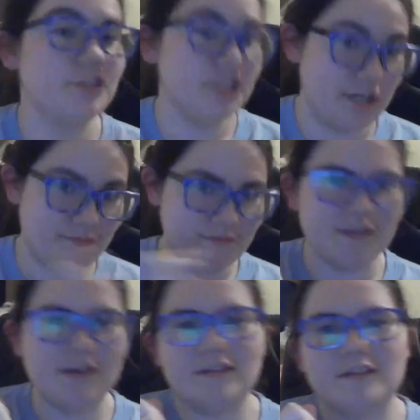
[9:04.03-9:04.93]
James,
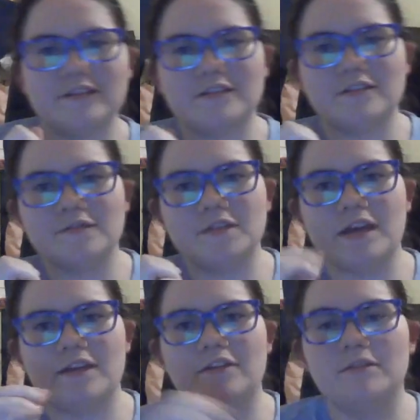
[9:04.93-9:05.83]
they serve
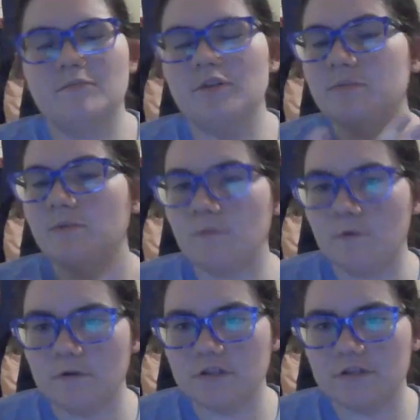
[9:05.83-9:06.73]
together in multiple
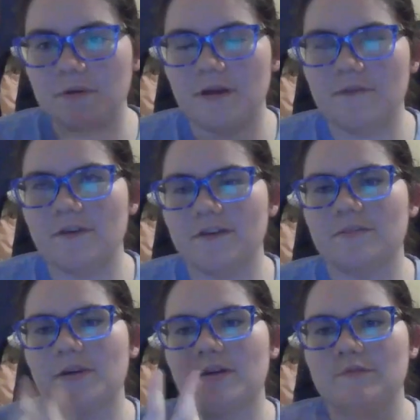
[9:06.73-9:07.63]
wars, but Victor
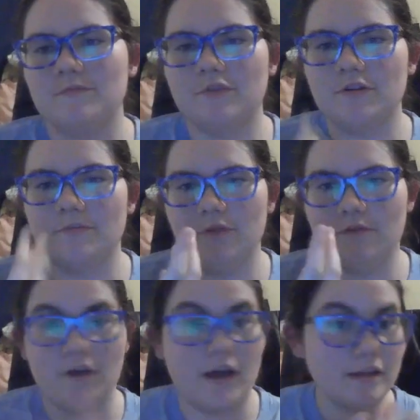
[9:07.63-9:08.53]
becomes more and more
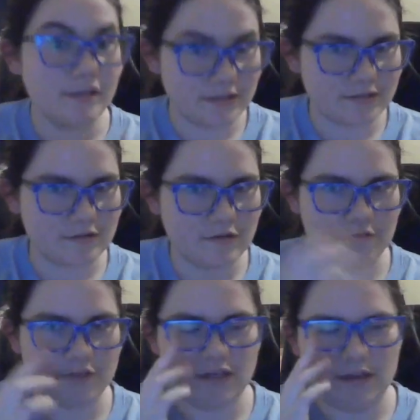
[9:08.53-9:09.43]
violent over
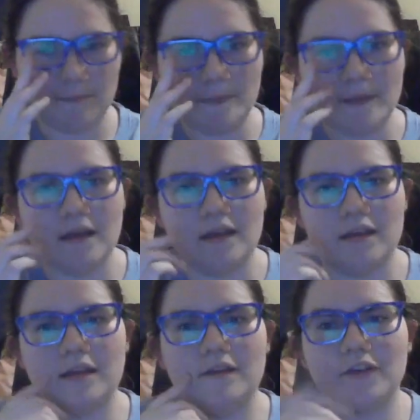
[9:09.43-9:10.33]
time.
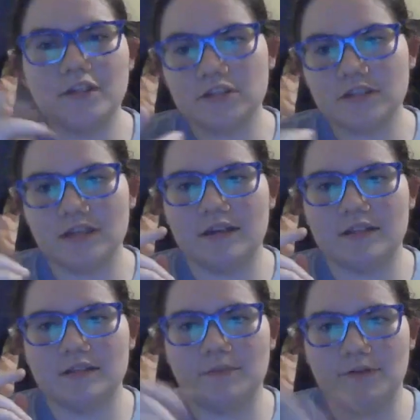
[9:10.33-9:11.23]
He eventually
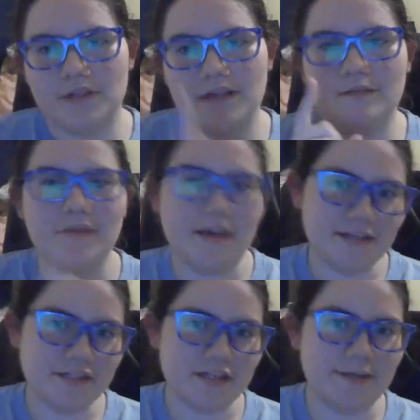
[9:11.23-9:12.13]
gets both him
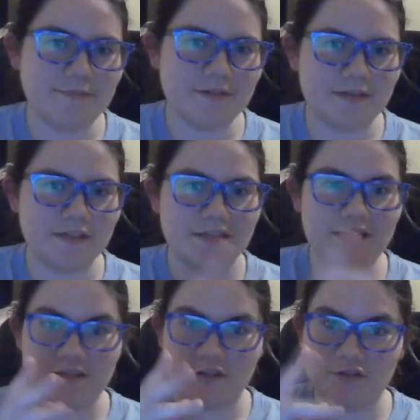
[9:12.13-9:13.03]
and James sentenced to
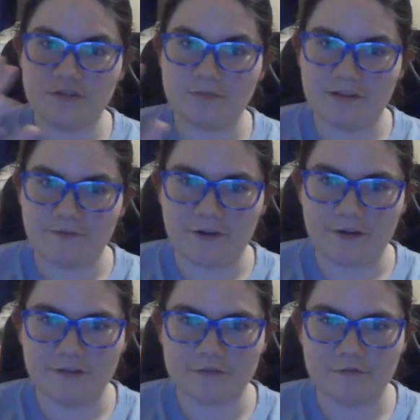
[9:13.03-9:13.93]
execution by
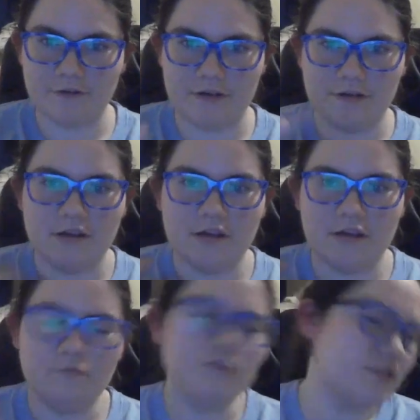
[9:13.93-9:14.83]
firing squad,
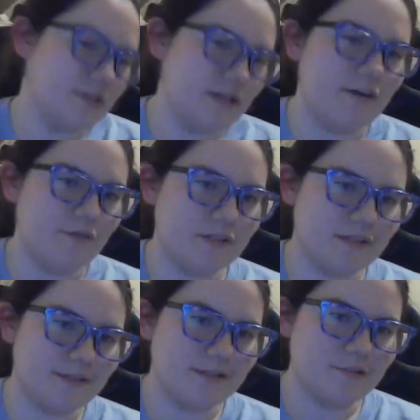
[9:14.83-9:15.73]
which they
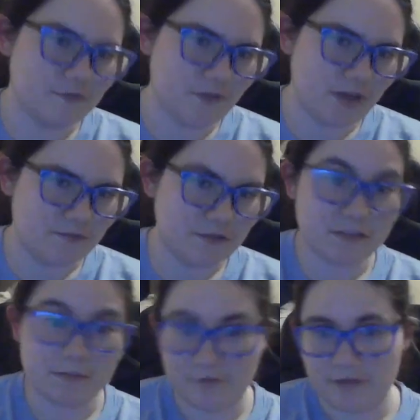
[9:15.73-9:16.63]
obviously survive because
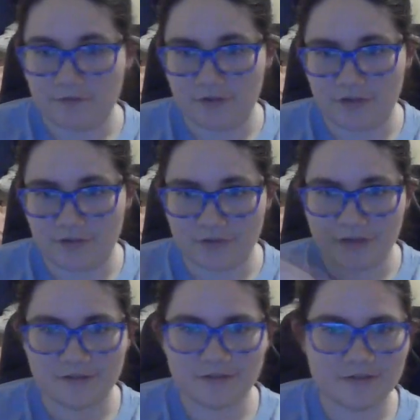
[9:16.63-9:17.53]
they both have healing
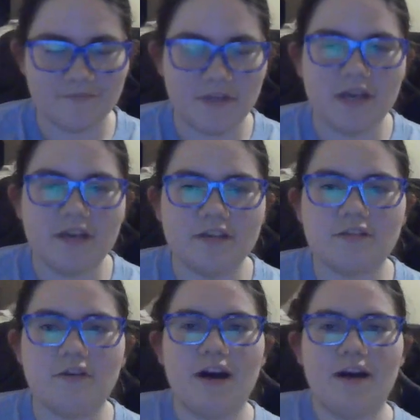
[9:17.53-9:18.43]
factors.
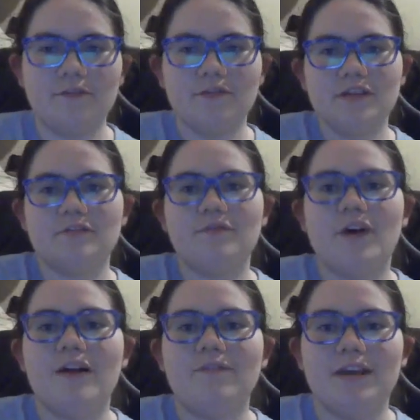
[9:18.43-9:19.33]
So after they
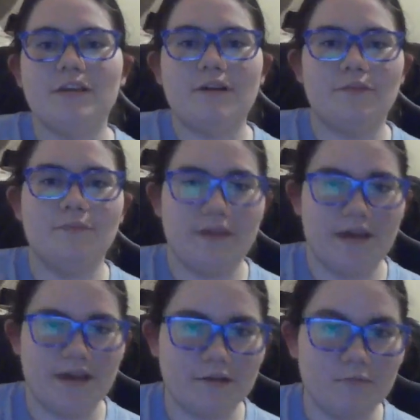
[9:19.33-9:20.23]
survive and get away from
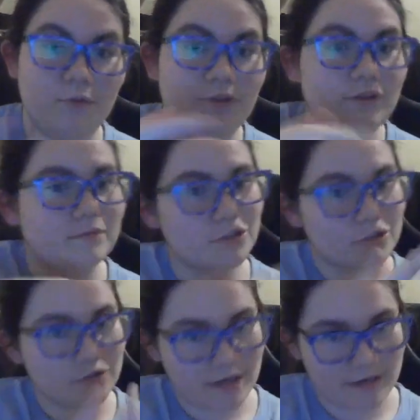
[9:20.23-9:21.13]
that, William
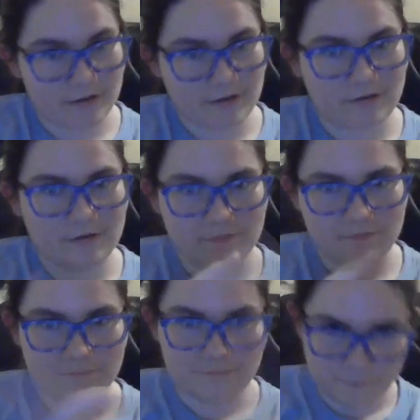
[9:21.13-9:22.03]
Stryker,
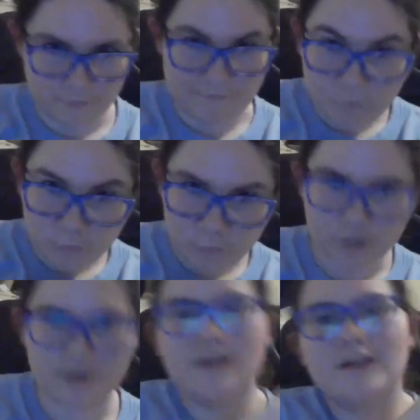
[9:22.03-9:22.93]
from
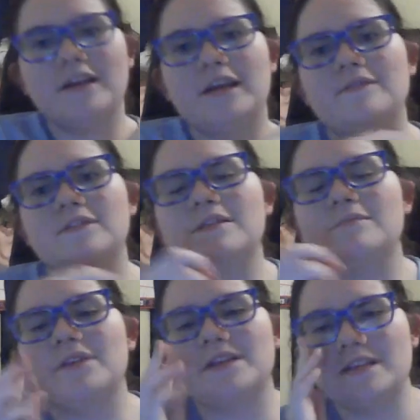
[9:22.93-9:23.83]
before, gives them
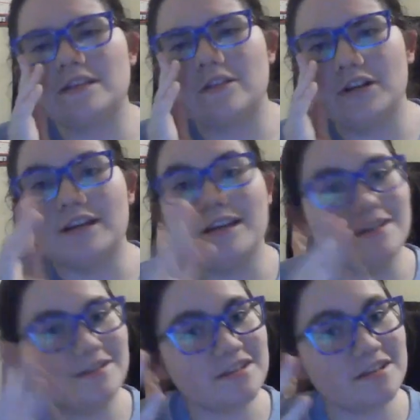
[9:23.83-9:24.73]
places on
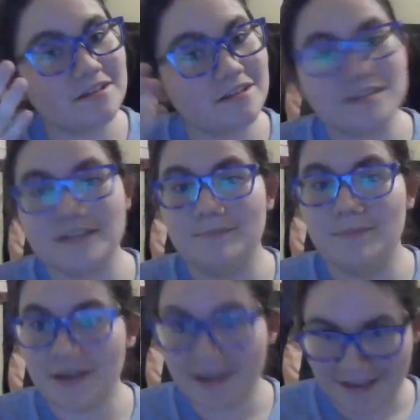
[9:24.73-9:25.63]
his Team
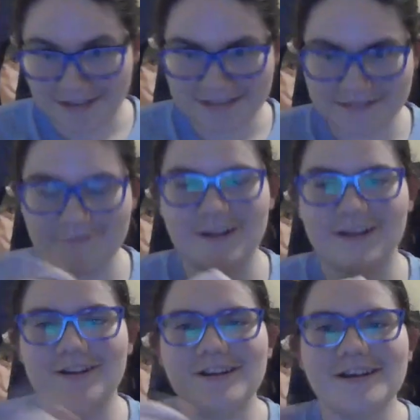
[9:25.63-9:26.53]
X,
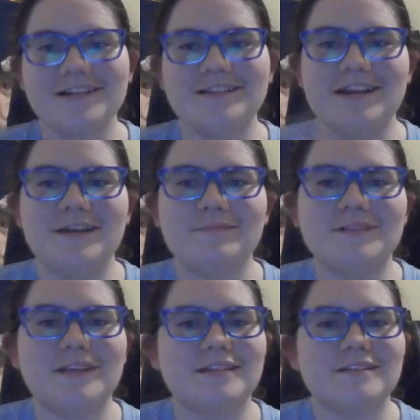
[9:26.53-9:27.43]
where James
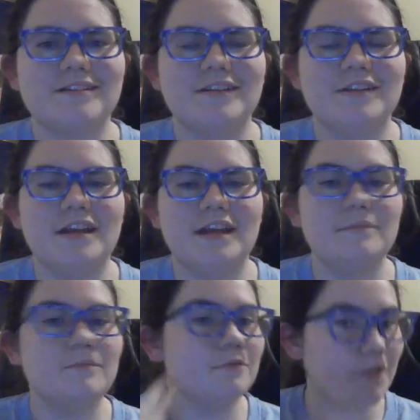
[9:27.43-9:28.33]
takes on the
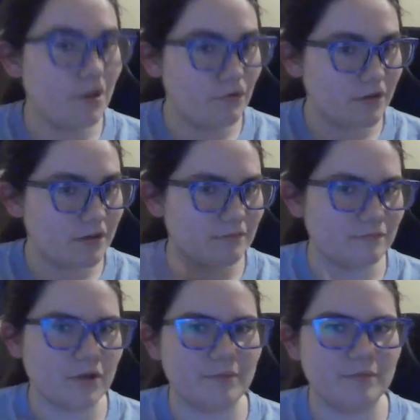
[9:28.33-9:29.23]
name Logan,
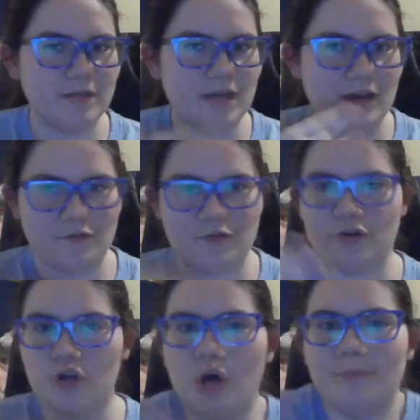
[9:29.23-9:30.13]
probably after
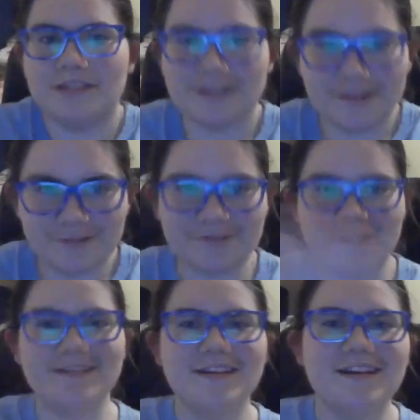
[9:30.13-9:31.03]
Thomas
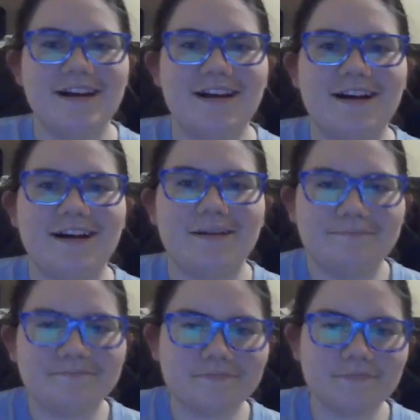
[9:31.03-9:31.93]
Logan.
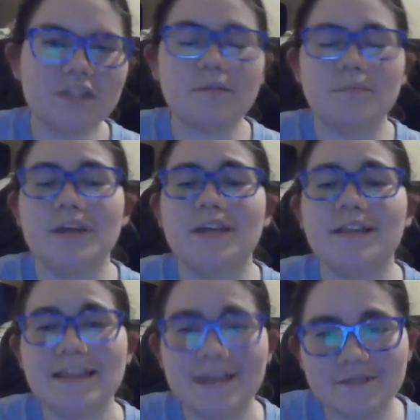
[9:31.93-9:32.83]
But he
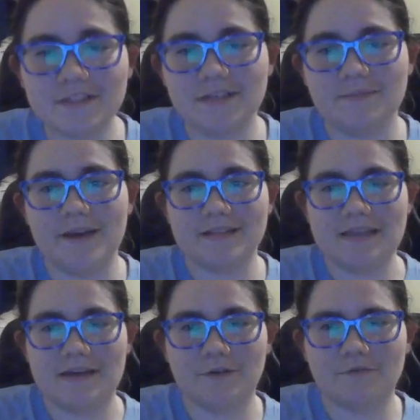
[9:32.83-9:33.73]
leaves Team X
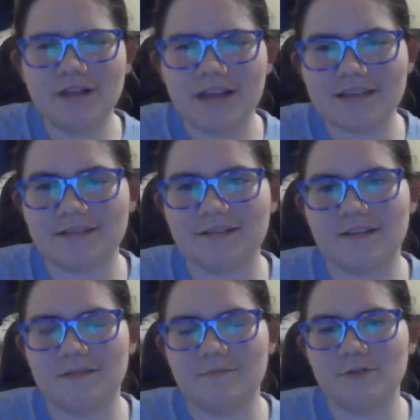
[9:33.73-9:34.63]
after realizing
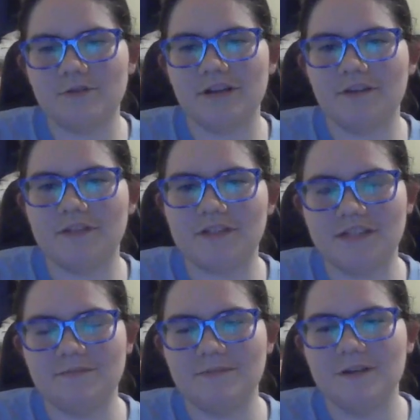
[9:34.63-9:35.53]
that the majority of the
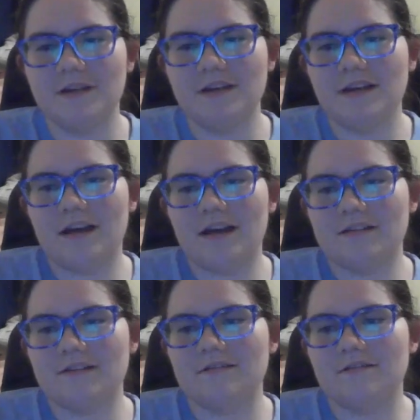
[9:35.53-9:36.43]
team
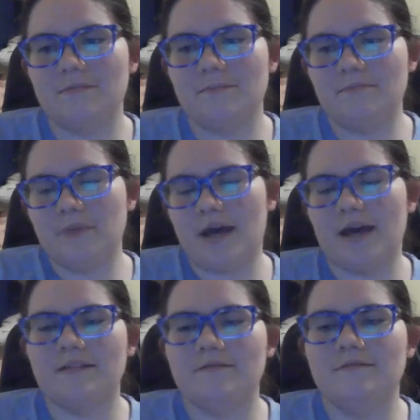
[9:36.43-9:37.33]
has bad,